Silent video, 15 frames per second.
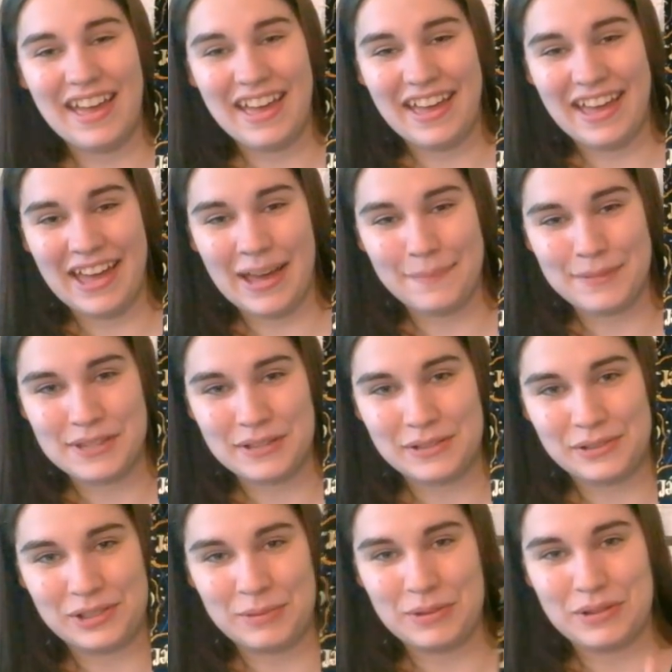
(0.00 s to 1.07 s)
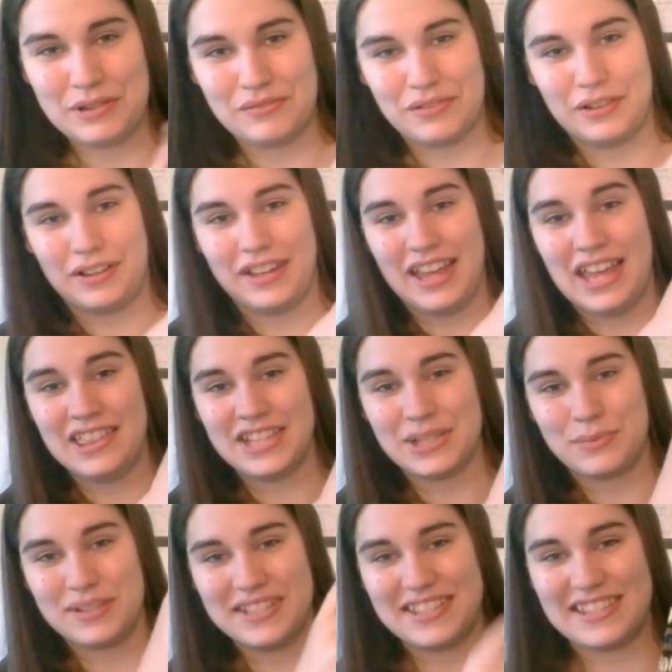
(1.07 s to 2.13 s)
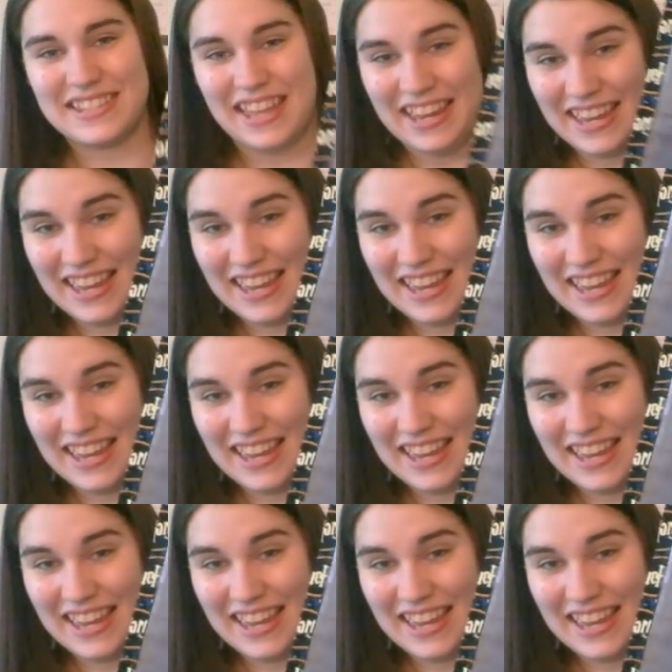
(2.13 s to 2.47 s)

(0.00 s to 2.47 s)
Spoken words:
Absolutely beautiful. And this one's like